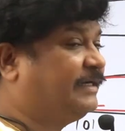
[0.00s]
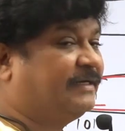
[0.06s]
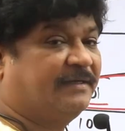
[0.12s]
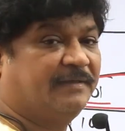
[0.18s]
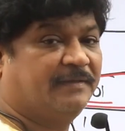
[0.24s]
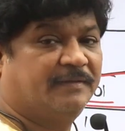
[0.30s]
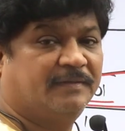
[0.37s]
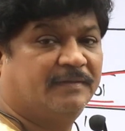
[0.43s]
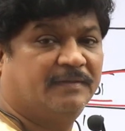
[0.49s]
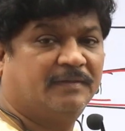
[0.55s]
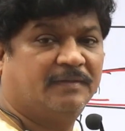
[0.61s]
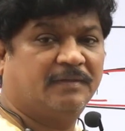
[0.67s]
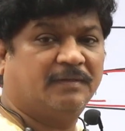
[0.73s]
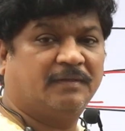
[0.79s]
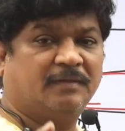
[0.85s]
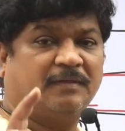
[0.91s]
it?
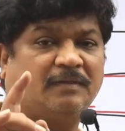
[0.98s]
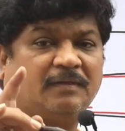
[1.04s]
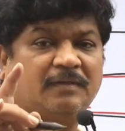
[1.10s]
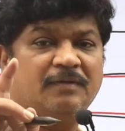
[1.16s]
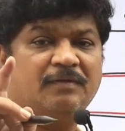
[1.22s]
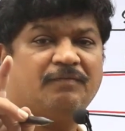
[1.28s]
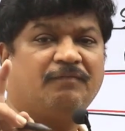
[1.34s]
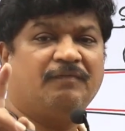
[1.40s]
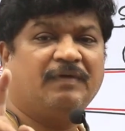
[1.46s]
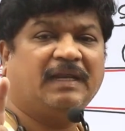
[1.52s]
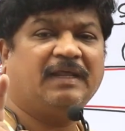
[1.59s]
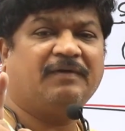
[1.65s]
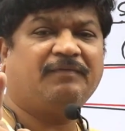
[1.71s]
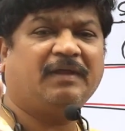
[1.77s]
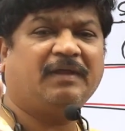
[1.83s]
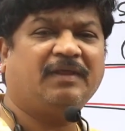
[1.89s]

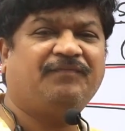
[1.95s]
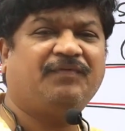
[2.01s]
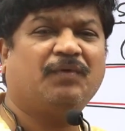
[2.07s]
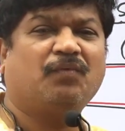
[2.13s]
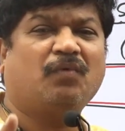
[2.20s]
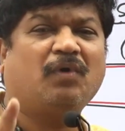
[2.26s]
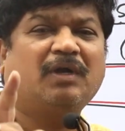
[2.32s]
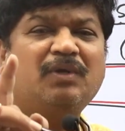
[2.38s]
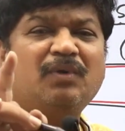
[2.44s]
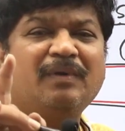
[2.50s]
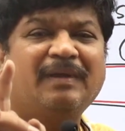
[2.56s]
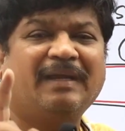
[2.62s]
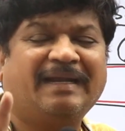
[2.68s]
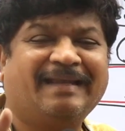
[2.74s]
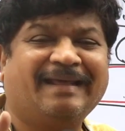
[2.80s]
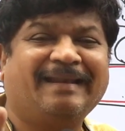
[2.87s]
Whenever if you want to
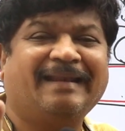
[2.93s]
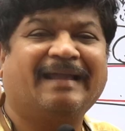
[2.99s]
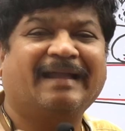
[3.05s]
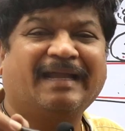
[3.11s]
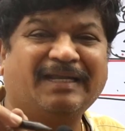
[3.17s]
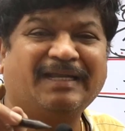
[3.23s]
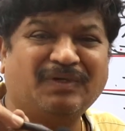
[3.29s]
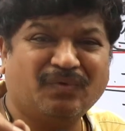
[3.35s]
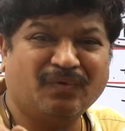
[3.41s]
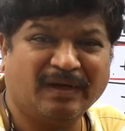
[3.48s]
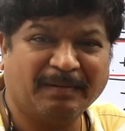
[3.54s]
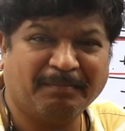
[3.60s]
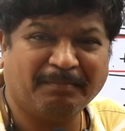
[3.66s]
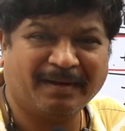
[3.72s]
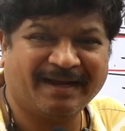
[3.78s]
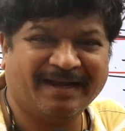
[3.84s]
get a negative
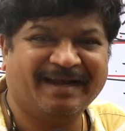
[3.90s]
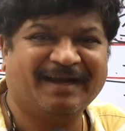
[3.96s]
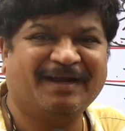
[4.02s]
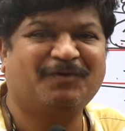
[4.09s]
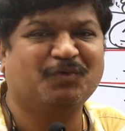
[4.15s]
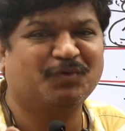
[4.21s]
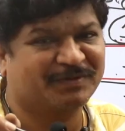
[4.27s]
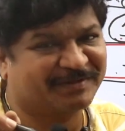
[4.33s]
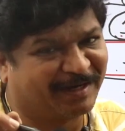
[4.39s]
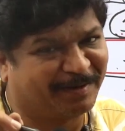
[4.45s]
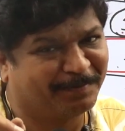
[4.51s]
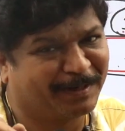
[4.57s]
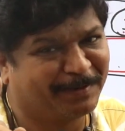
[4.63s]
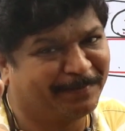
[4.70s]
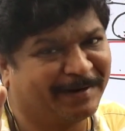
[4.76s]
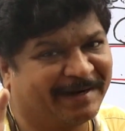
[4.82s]
number in a two's
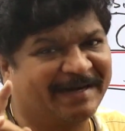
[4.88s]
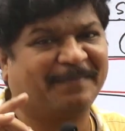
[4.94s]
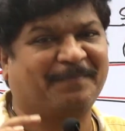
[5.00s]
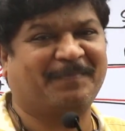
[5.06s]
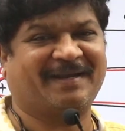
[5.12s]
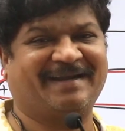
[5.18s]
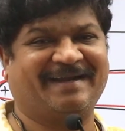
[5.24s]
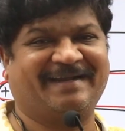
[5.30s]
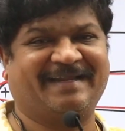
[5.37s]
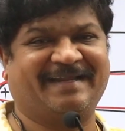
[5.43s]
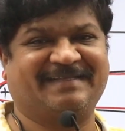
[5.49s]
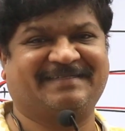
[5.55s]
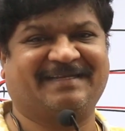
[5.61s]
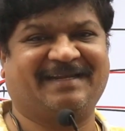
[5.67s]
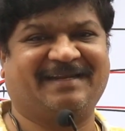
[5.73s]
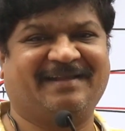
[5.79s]
complement
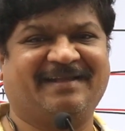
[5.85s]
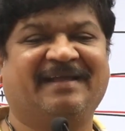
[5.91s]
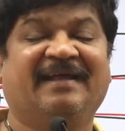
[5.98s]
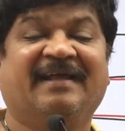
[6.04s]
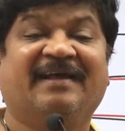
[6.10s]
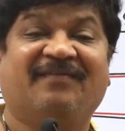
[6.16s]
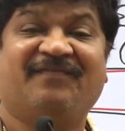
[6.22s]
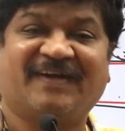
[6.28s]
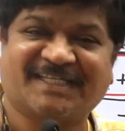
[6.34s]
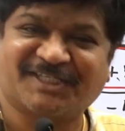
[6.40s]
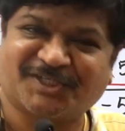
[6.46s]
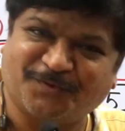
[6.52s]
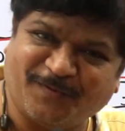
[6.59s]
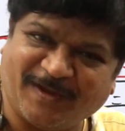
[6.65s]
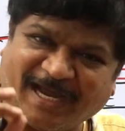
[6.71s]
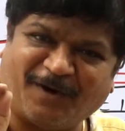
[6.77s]
representation,
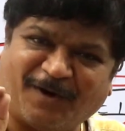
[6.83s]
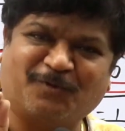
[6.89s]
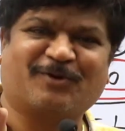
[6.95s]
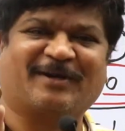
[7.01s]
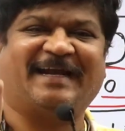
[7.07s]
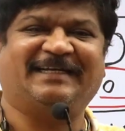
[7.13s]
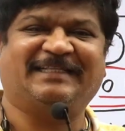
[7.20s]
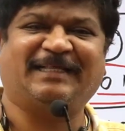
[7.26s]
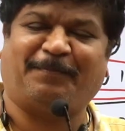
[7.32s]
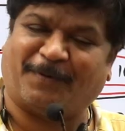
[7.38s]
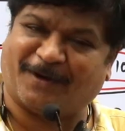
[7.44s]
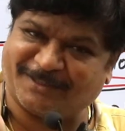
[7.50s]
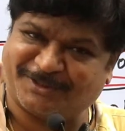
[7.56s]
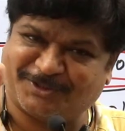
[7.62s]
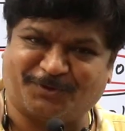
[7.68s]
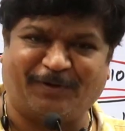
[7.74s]
first we have to write the
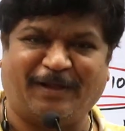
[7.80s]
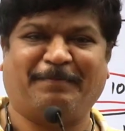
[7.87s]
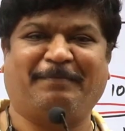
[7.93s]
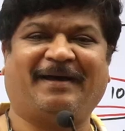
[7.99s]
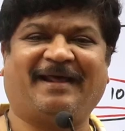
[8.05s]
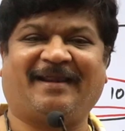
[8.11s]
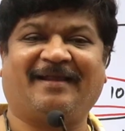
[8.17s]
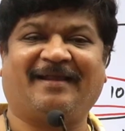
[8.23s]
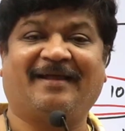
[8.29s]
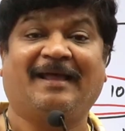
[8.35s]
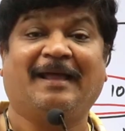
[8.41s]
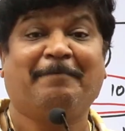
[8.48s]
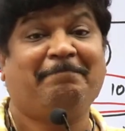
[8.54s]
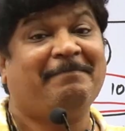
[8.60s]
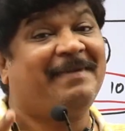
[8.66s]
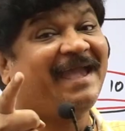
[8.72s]
positive number,
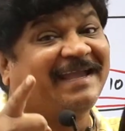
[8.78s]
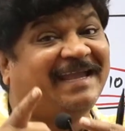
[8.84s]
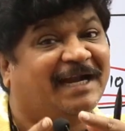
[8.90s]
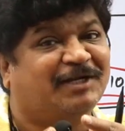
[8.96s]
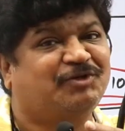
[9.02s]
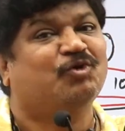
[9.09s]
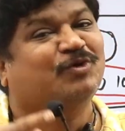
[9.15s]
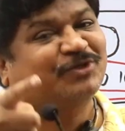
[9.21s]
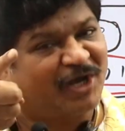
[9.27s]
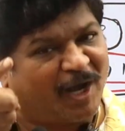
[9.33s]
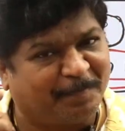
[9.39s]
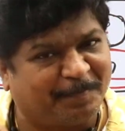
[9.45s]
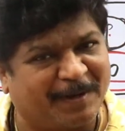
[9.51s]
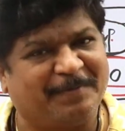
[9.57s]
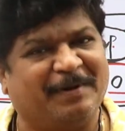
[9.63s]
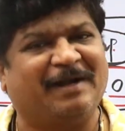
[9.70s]
make a two's
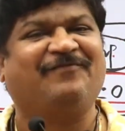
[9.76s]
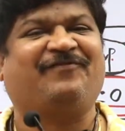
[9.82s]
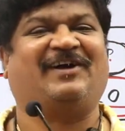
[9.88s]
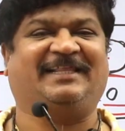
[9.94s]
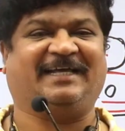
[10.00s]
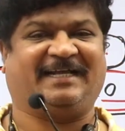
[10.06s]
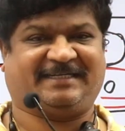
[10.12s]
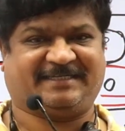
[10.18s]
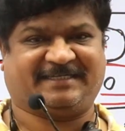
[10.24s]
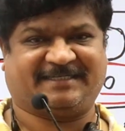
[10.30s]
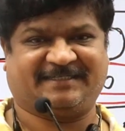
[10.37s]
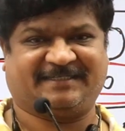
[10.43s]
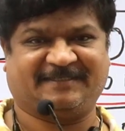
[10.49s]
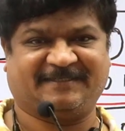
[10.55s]
complement for that.